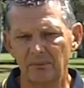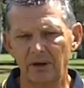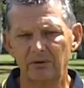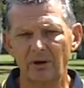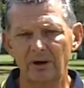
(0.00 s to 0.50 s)

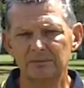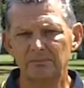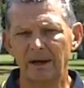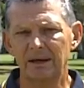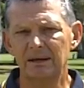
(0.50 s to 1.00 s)
motorised
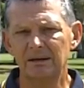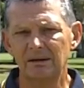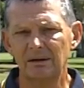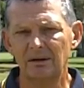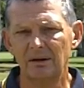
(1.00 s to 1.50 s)
buggy
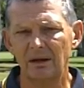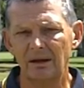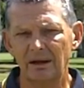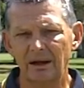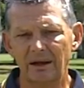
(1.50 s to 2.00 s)

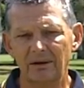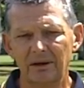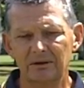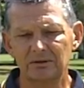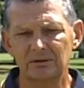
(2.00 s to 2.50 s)
uh,
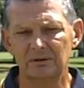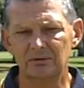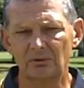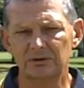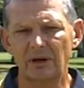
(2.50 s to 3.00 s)
is,
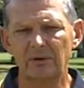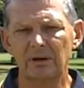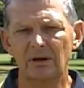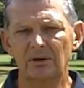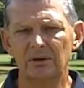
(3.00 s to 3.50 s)
is also
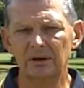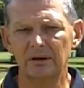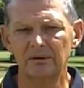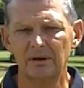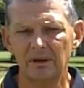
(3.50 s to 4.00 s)

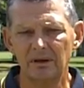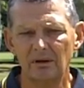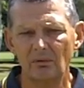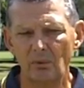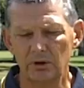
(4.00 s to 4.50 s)
included.
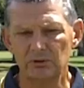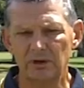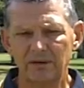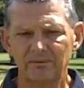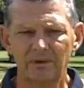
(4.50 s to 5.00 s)
What
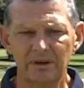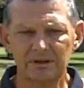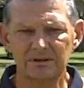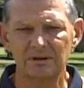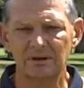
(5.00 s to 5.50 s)
you get for
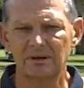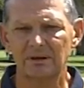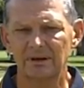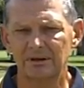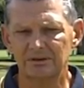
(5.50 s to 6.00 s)
this
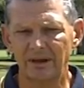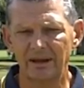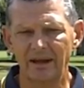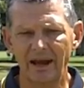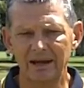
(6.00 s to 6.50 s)
is
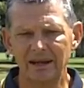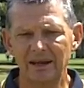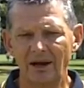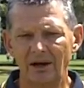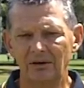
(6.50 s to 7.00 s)
an
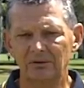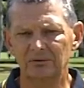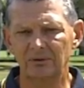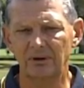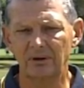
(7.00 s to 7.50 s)
eighteen
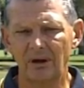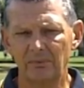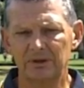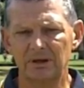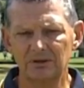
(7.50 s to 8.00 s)
hole
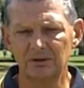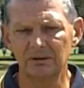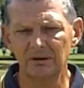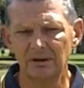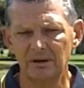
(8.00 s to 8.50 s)

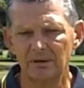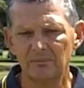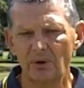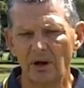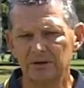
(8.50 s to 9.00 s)
competition,
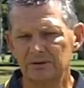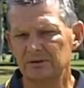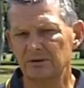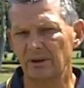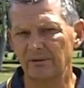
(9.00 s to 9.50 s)

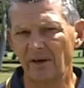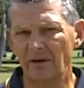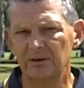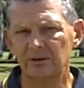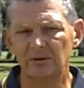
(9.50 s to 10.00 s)
prizes to the
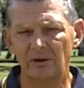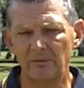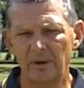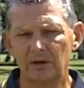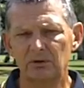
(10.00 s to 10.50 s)
value of
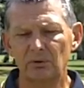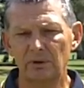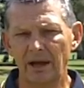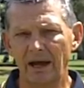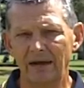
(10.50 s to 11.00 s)
about two
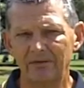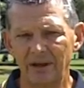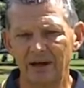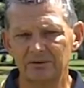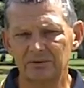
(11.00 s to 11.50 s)
thousand
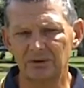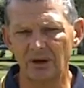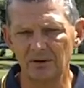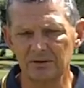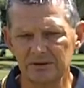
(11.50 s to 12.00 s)
five hundred
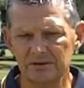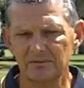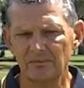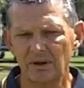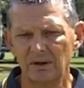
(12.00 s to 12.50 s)
dollars.
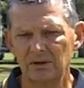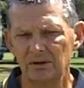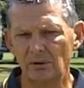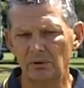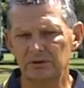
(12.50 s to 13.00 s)

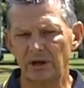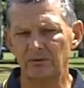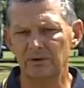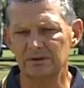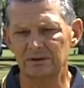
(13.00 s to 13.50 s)
You also
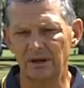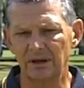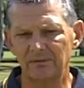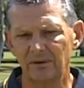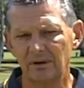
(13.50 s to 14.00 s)

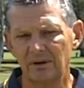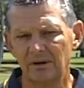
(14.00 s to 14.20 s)
receive